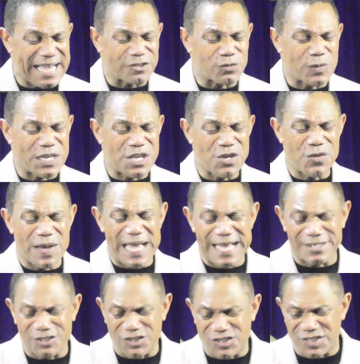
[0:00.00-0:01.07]
when you
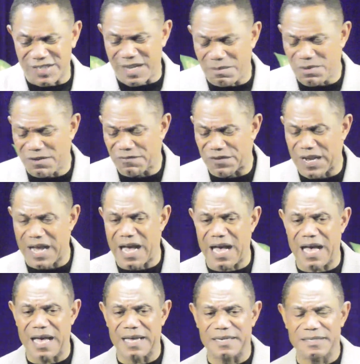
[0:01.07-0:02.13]
add some of
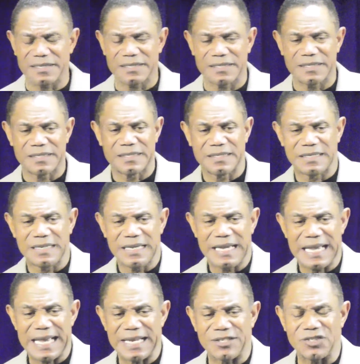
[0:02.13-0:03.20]
God
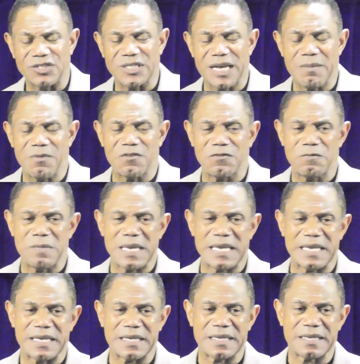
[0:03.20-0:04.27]
and some of
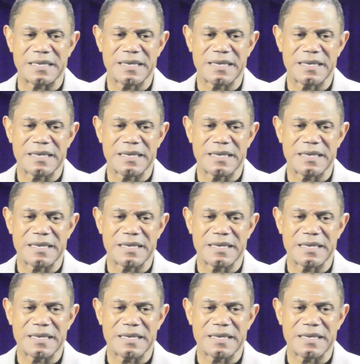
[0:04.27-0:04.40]
me.